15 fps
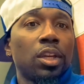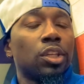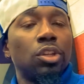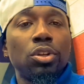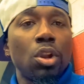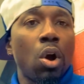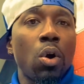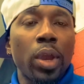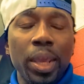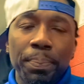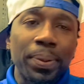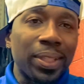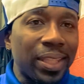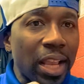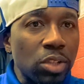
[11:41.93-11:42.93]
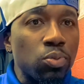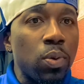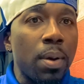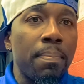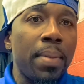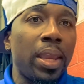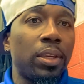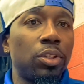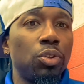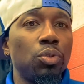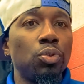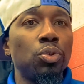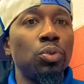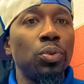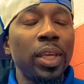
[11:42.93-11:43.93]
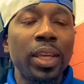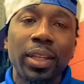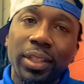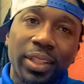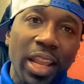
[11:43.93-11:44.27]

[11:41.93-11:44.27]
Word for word: you know and but that's what make you unique